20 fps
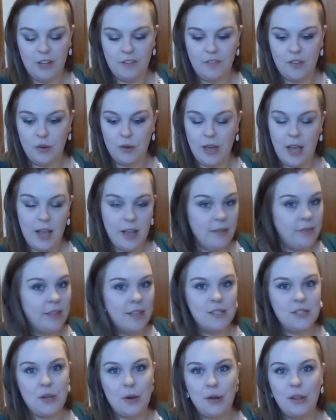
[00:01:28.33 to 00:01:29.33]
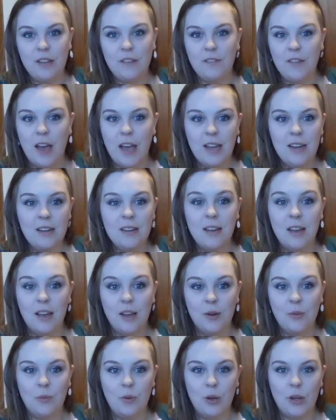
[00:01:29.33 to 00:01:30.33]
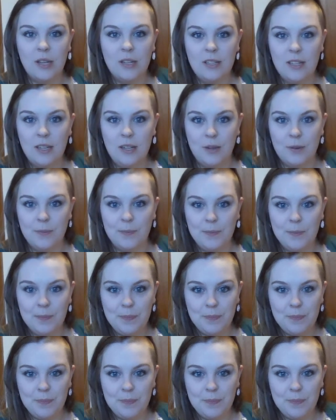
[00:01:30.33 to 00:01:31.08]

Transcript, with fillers: If you can't, that's totally fine and we'll continue.